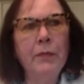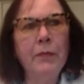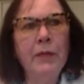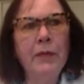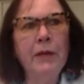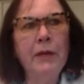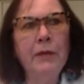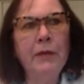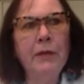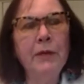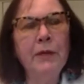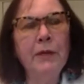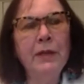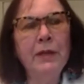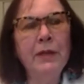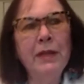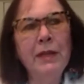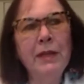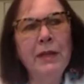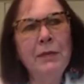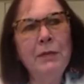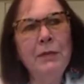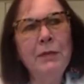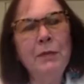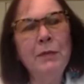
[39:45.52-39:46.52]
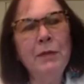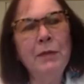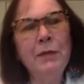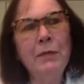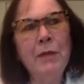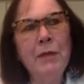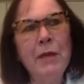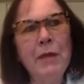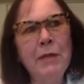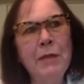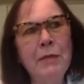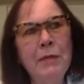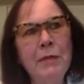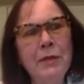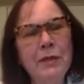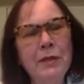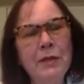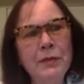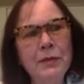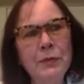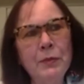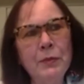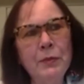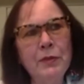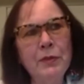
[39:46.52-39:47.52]
But it came to my mind
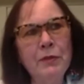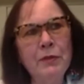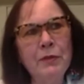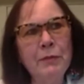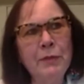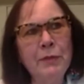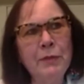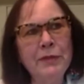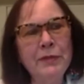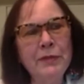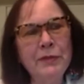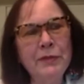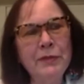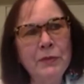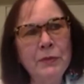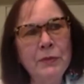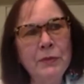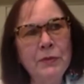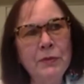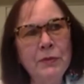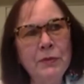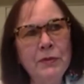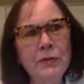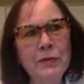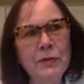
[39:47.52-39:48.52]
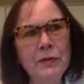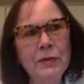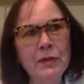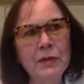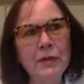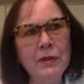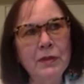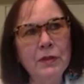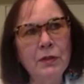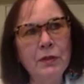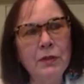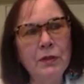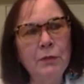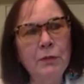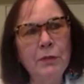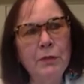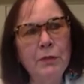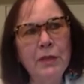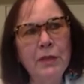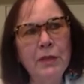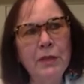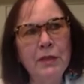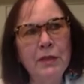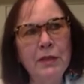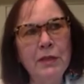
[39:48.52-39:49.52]
because one of my students told
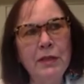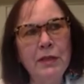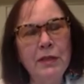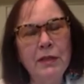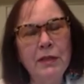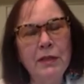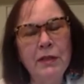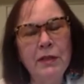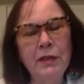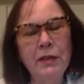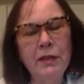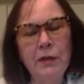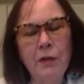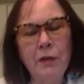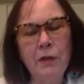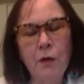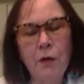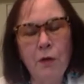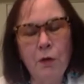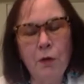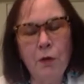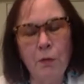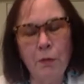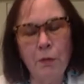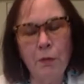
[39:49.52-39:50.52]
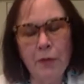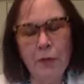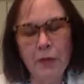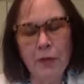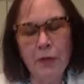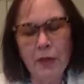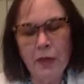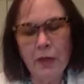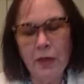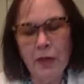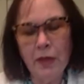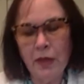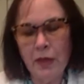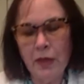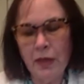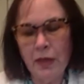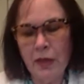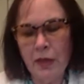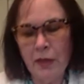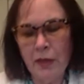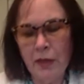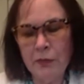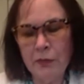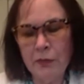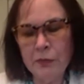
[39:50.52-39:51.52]
me he had taken it home
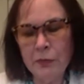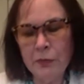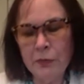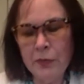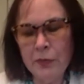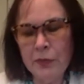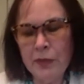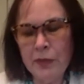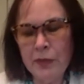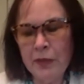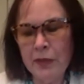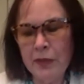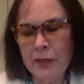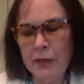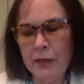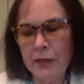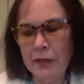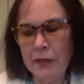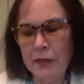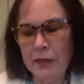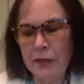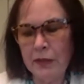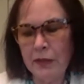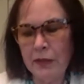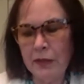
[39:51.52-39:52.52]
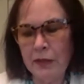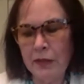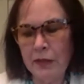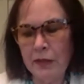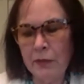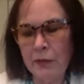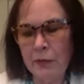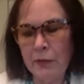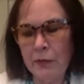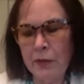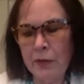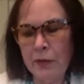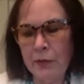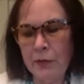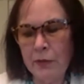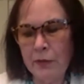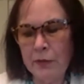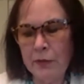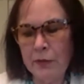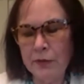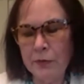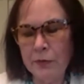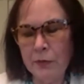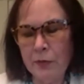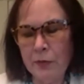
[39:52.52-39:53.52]
and was reading it. And he read it
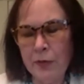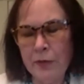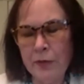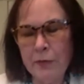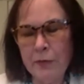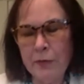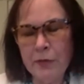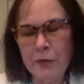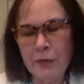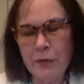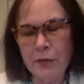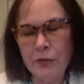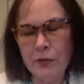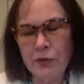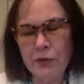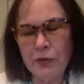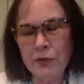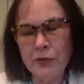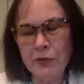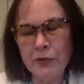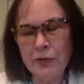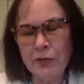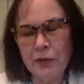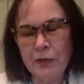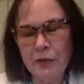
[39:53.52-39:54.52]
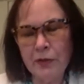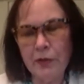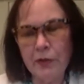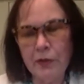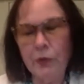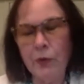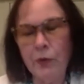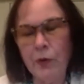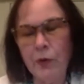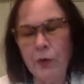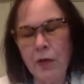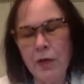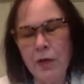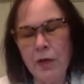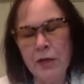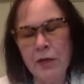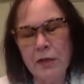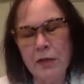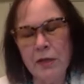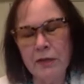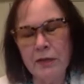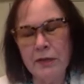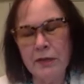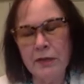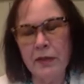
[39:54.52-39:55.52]
with his grandmother, and she started
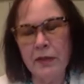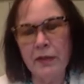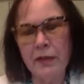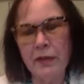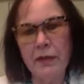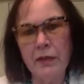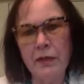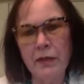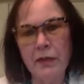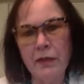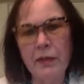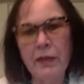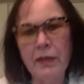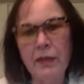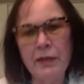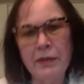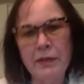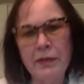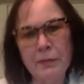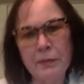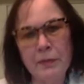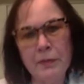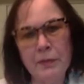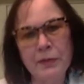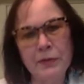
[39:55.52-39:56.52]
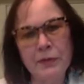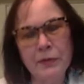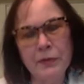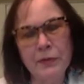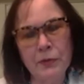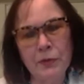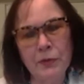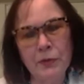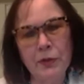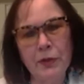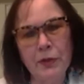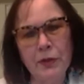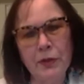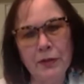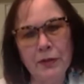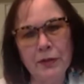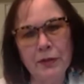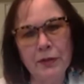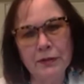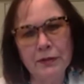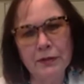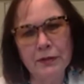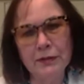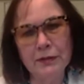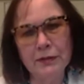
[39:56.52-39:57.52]
crying and said, "That's my
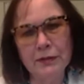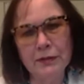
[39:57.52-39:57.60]
story."